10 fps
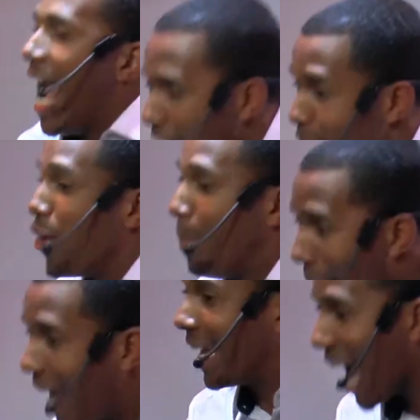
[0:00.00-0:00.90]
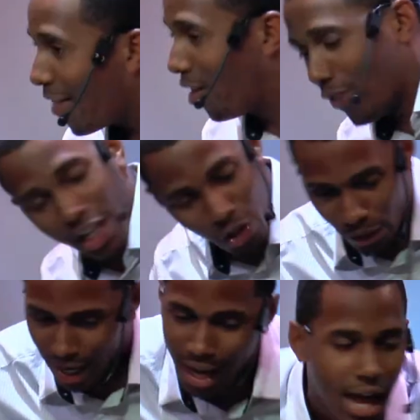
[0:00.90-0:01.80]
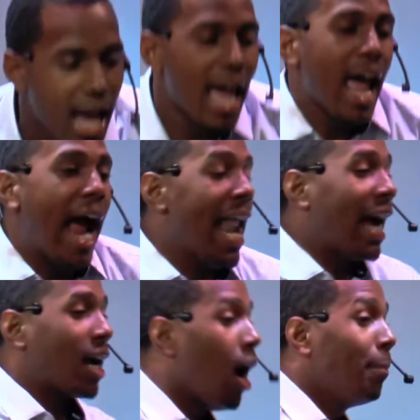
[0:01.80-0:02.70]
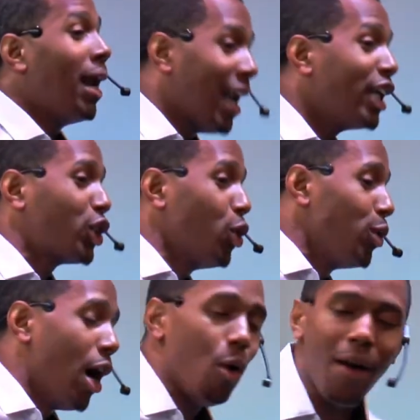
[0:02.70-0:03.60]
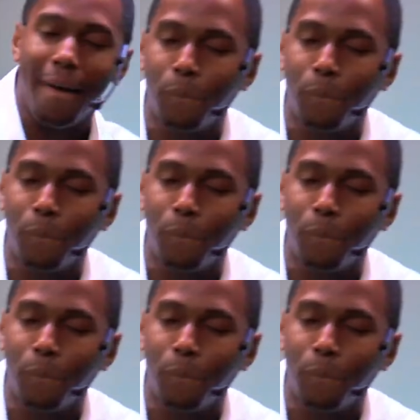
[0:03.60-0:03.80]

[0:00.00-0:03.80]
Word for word: everybody got the victory. And I come to let you know,